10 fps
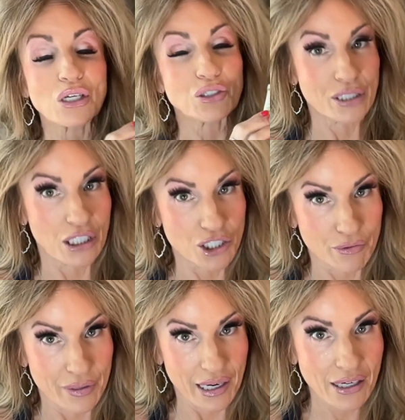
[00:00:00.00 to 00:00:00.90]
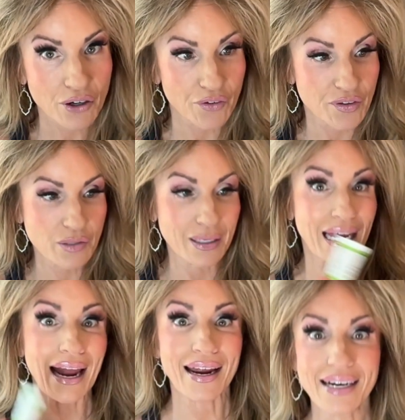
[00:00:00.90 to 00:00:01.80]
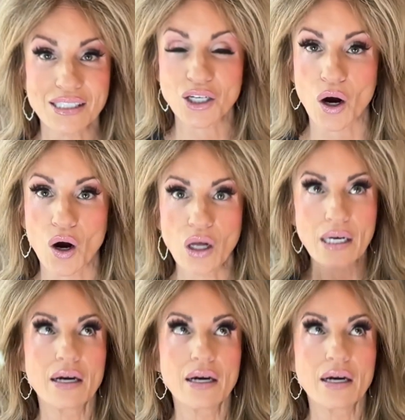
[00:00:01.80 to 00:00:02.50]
to reach out to your Mary Kay girl this week. And y'all,